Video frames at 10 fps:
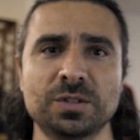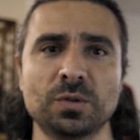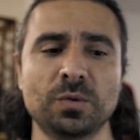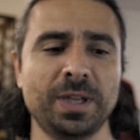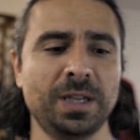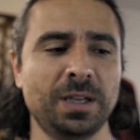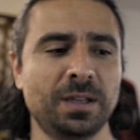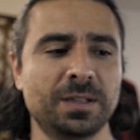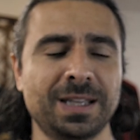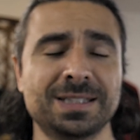so they
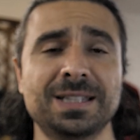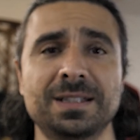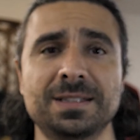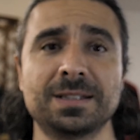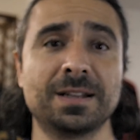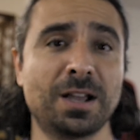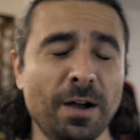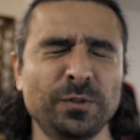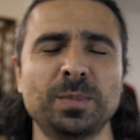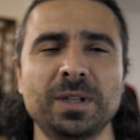can sit
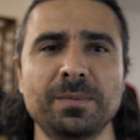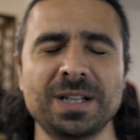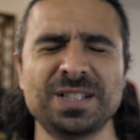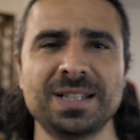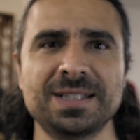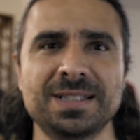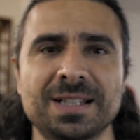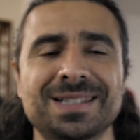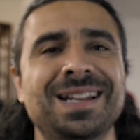comfortably in match day 6.